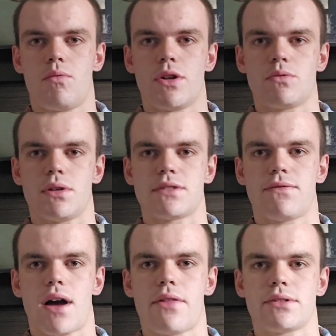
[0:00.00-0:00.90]
which was
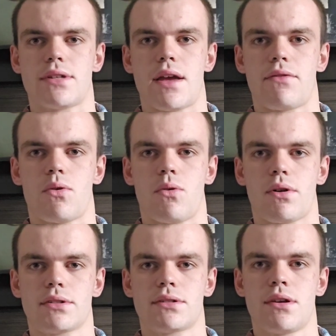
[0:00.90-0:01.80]
Father's Day, of
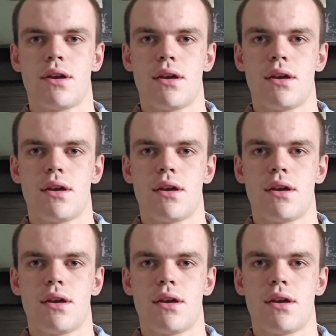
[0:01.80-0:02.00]
course.